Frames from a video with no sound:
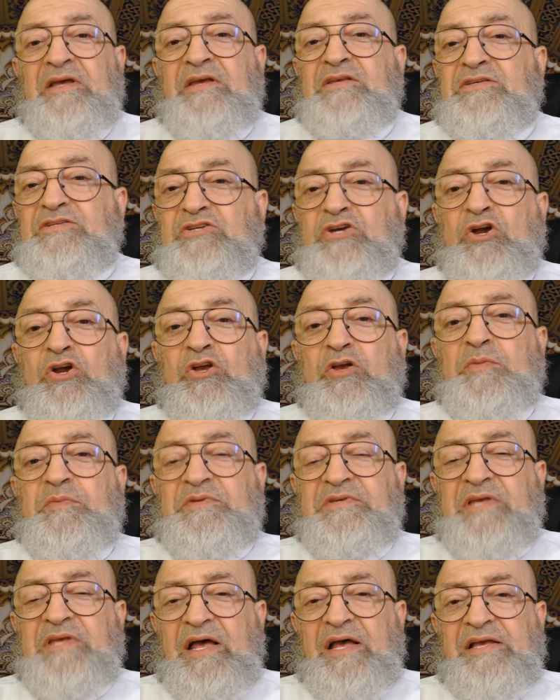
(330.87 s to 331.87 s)

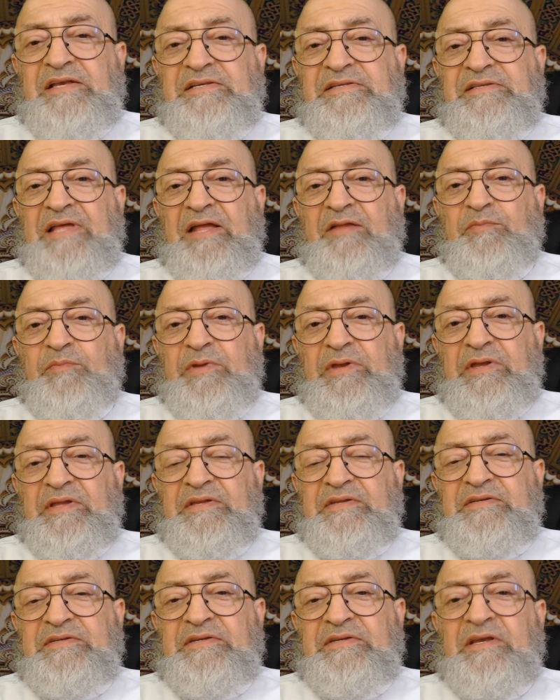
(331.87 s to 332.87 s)
Circumcised, that
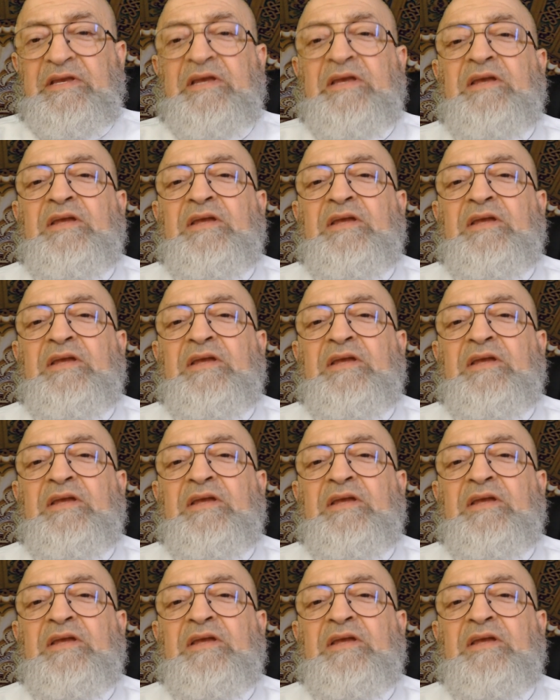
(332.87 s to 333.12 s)
means,